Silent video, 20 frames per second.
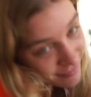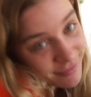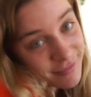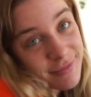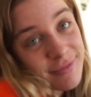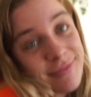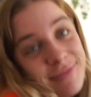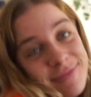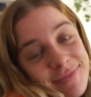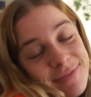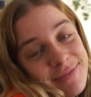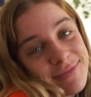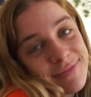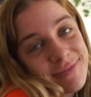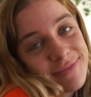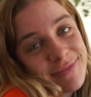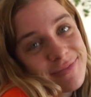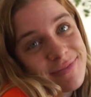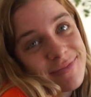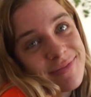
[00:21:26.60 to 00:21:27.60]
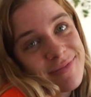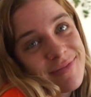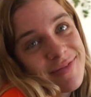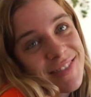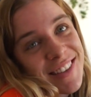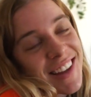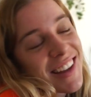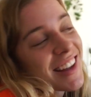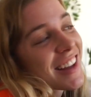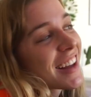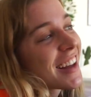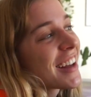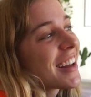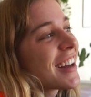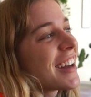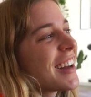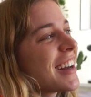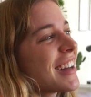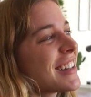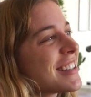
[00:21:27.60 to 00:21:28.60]
doing the
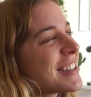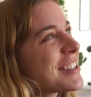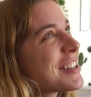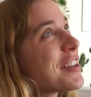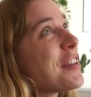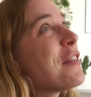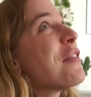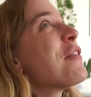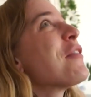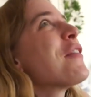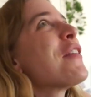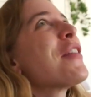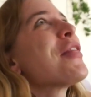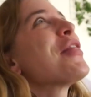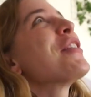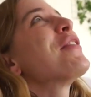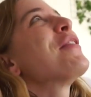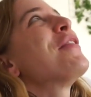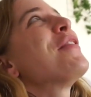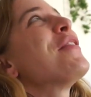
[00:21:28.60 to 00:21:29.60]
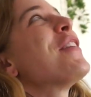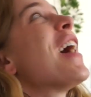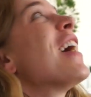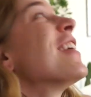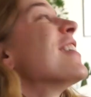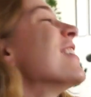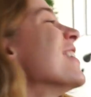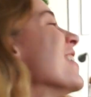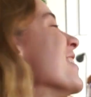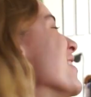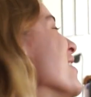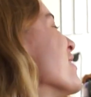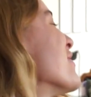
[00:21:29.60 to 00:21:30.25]
hardest job ever.